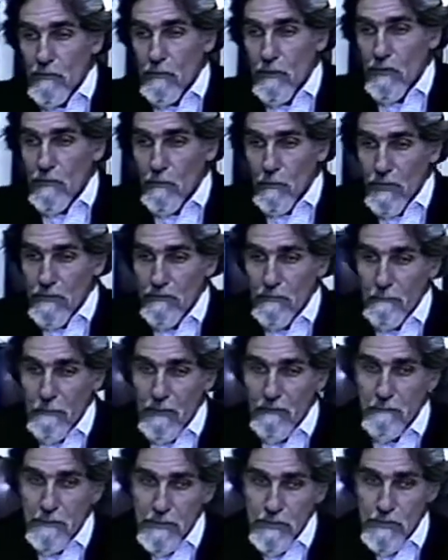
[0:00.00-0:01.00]
one of the ways
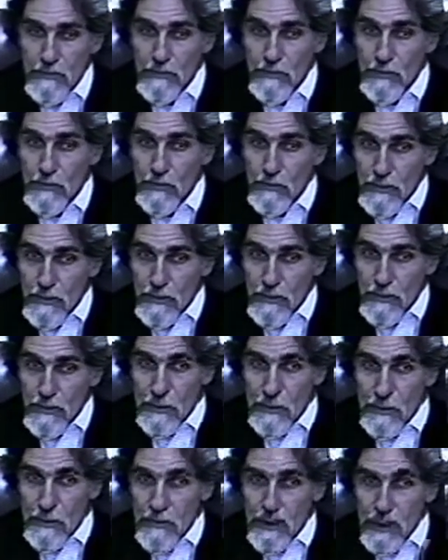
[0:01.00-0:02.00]

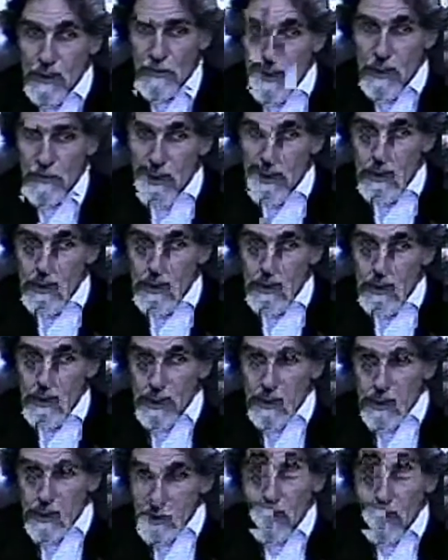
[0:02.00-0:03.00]
mathematicians are using computers
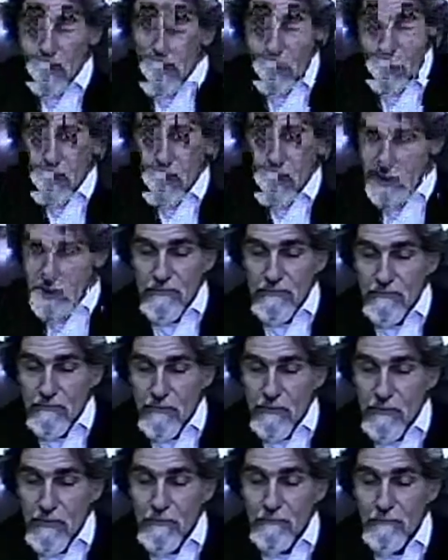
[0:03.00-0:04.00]
is for the